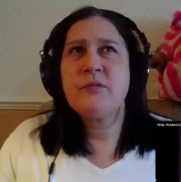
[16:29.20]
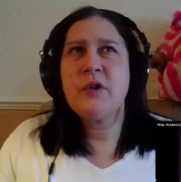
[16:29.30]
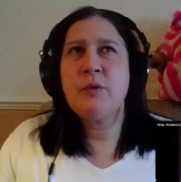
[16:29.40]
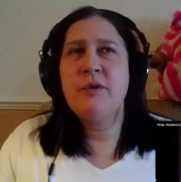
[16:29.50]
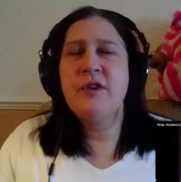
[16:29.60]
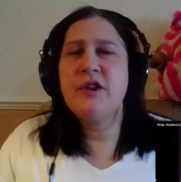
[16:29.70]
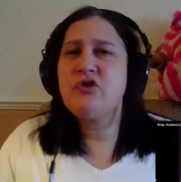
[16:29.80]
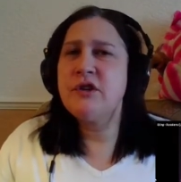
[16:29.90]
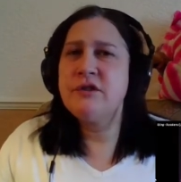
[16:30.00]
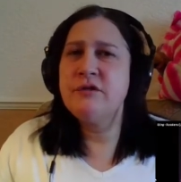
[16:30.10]
whether they're
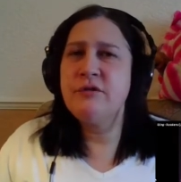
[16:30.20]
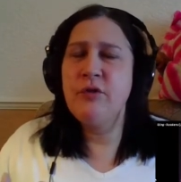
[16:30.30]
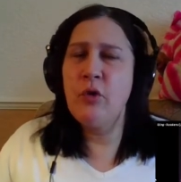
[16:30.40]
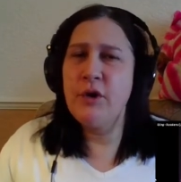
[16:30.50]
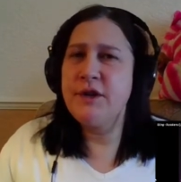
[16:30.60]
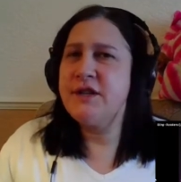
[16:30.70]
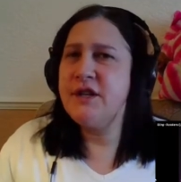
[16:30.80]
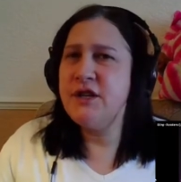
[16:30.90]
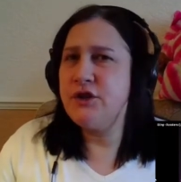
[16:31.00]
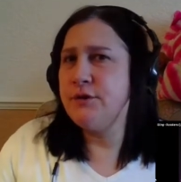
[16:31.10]
trying to avoid
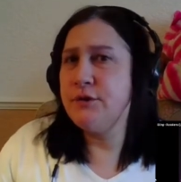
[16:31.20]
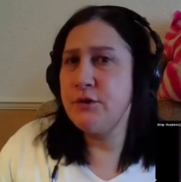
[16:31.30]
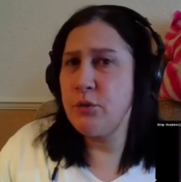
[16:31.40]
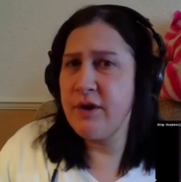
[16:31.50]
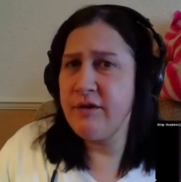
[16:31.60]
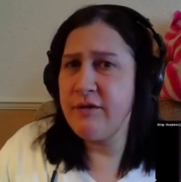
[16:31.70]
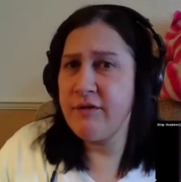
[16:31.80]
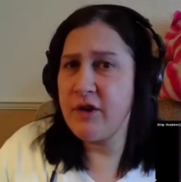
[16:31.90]
issues with